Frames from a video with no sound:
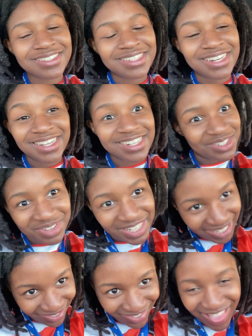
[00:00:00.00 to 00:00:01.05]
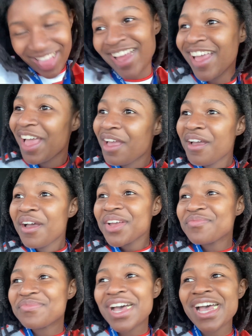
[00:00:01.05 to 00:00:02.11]
Nigga, that's my name.
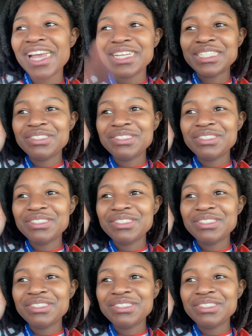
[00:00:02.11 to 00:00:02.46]
But